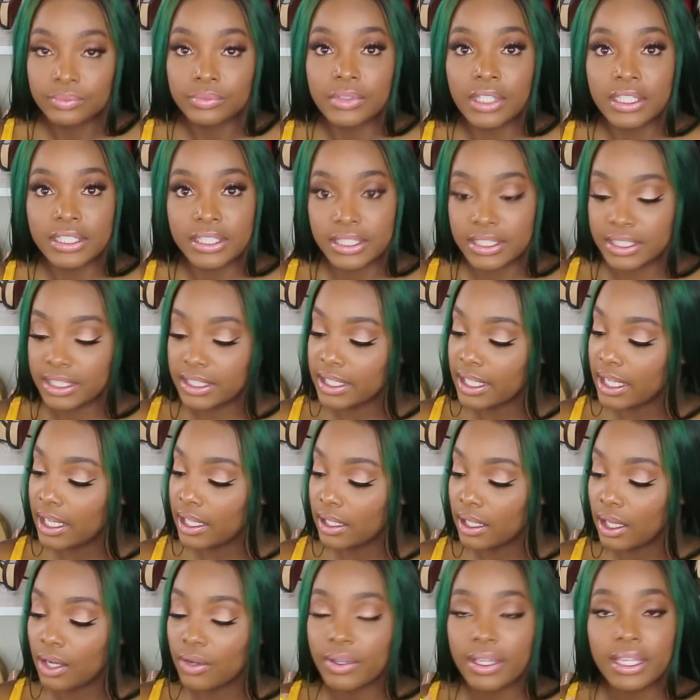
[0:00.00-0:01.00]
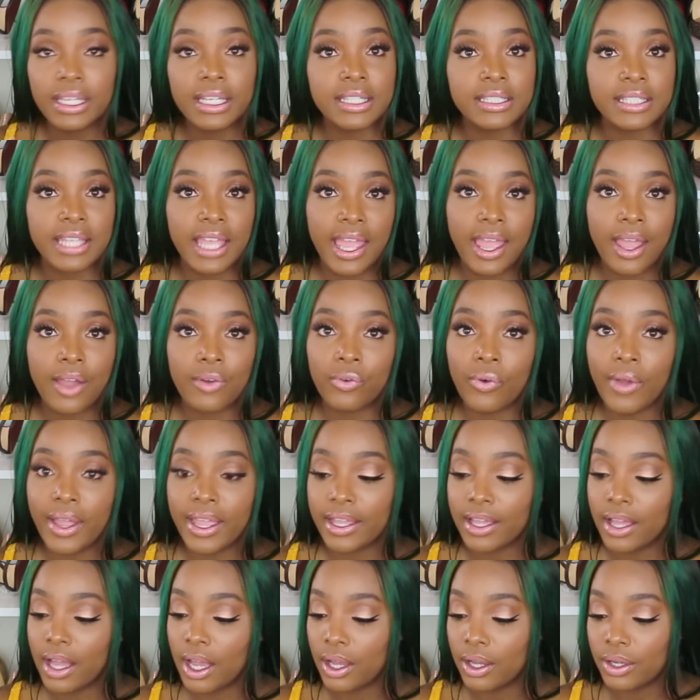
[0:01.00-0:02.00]
this is the yellow. It is
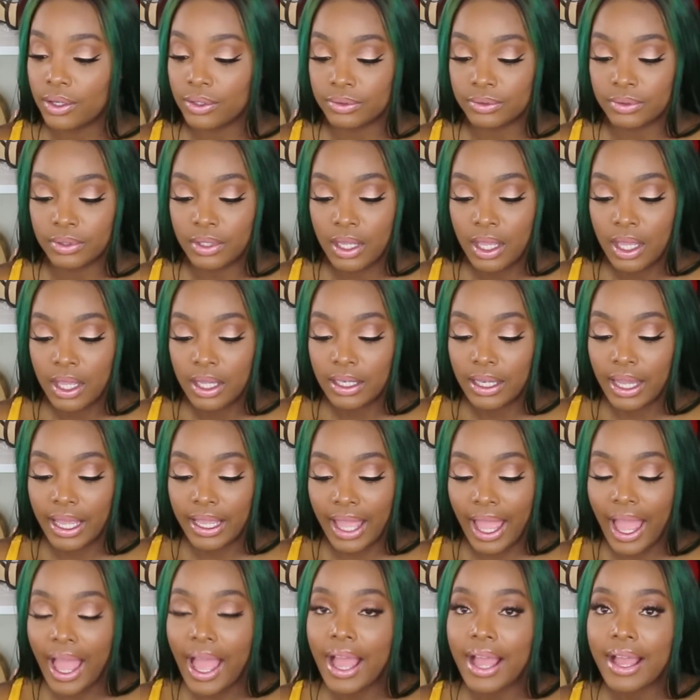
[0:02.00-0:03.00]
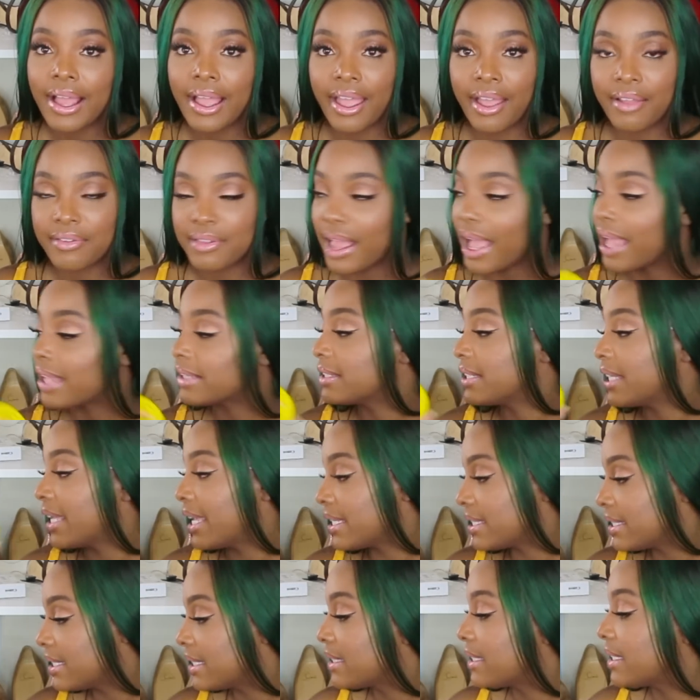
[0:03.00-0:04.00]
halfway gone. Like I I
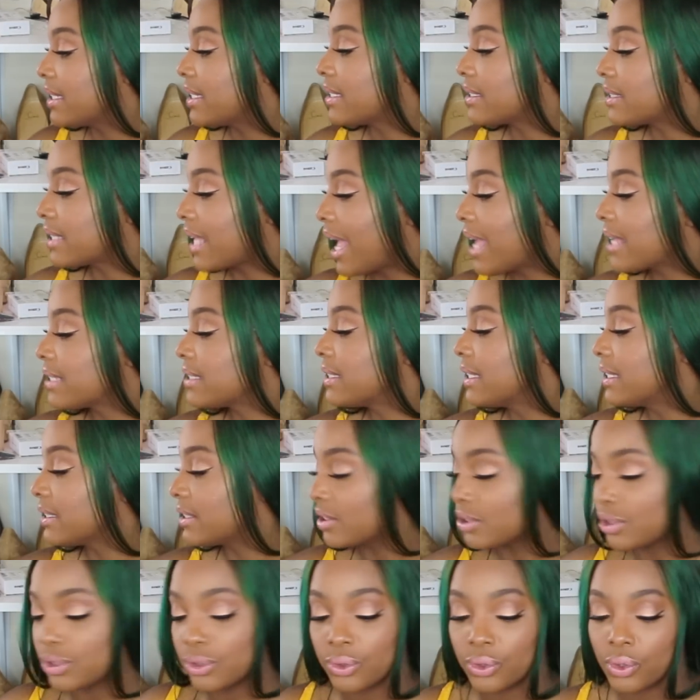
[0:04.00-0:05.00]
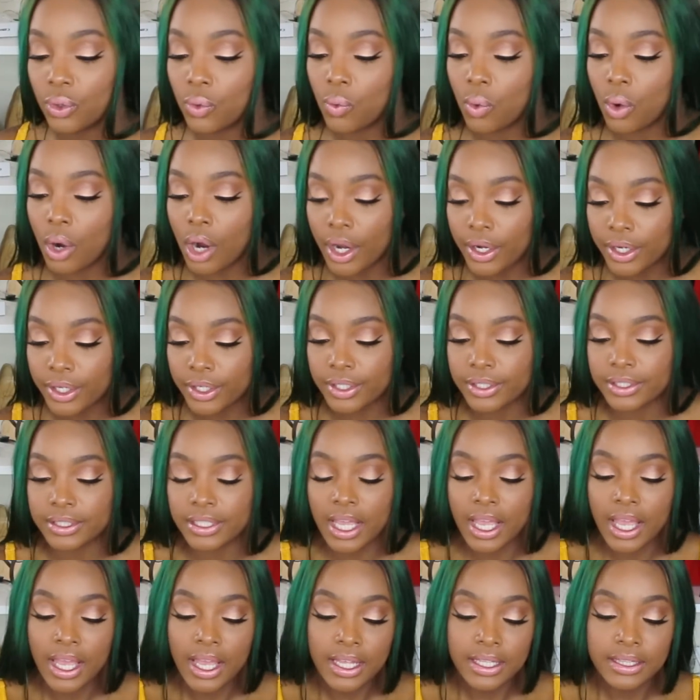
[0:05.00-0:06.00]
tested this. I sent it through the waters.
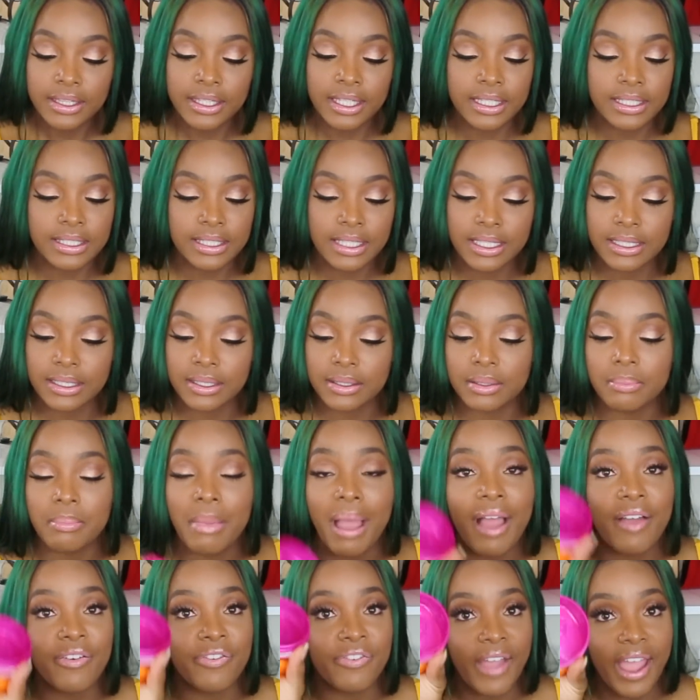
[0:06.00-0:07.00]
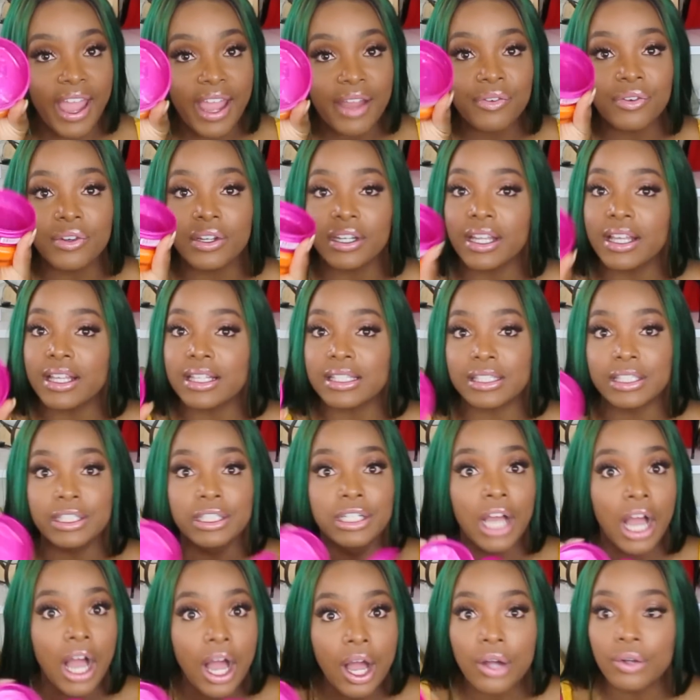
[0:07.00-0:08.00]
This is my favorite is
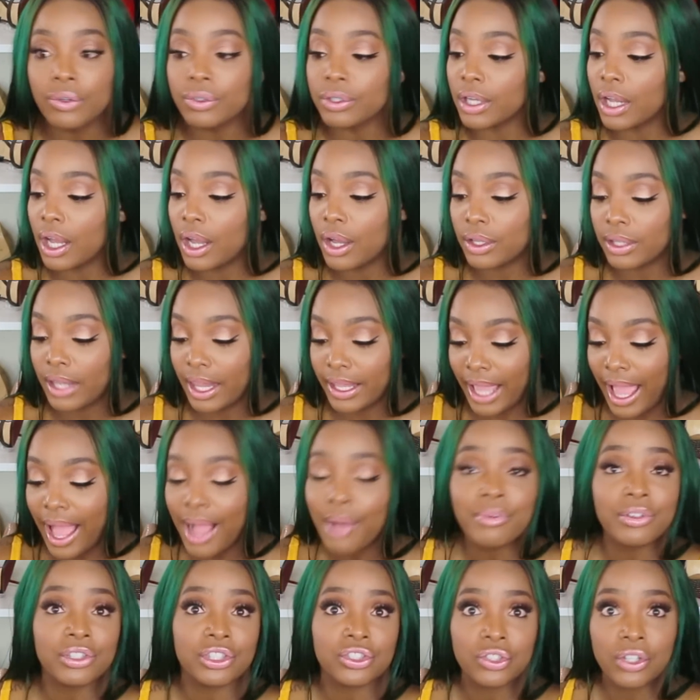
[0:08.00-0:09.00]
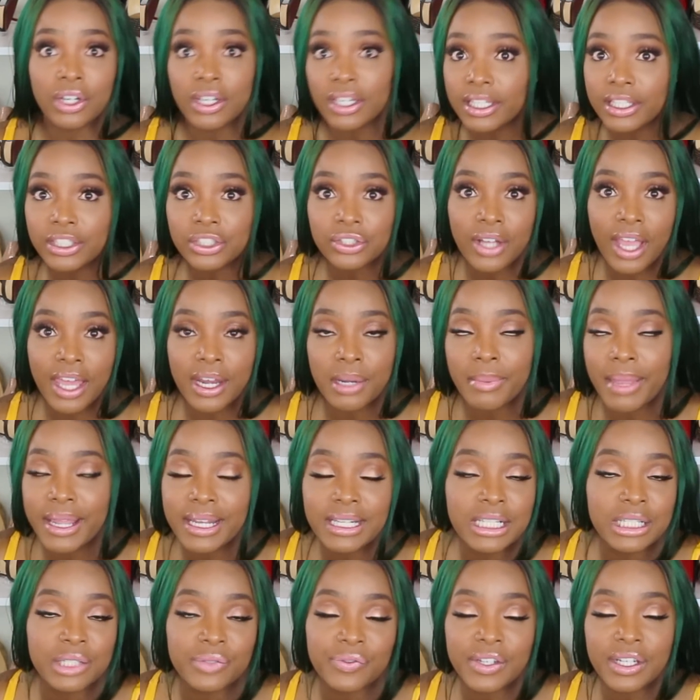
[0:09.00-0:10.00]
gone gone. Like I was struggling trying to
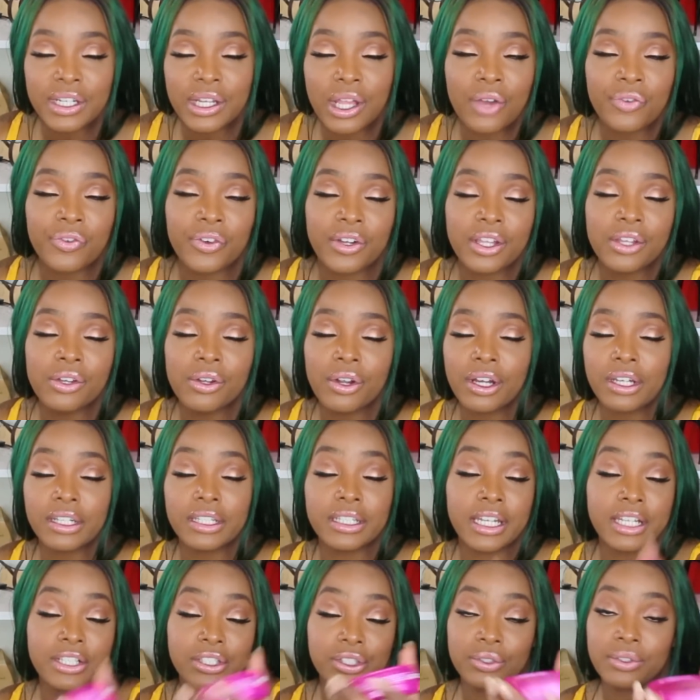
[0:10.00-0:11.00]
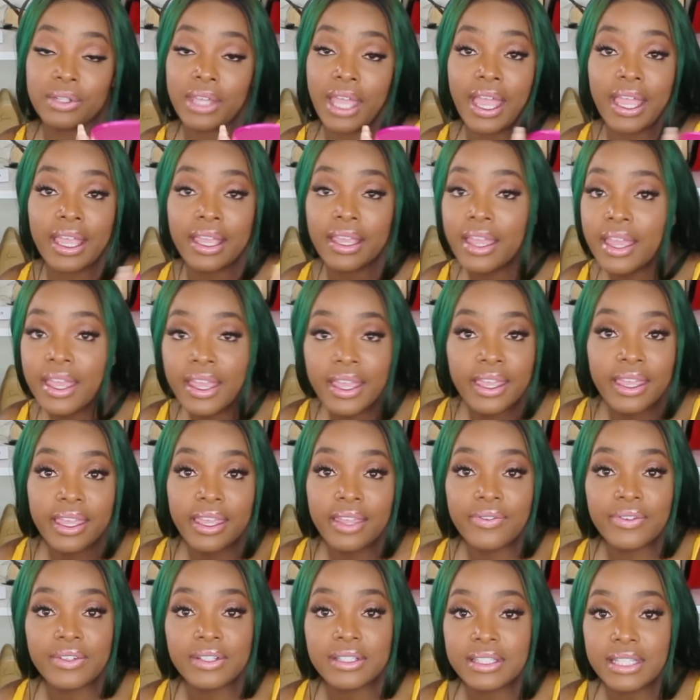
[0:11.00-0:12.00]
make this video for you earlier that you can't
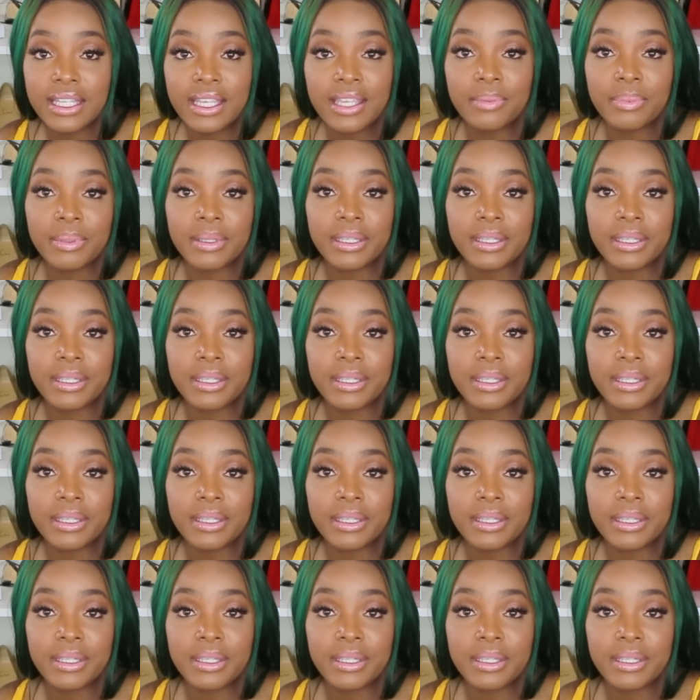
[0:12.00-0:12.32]
even see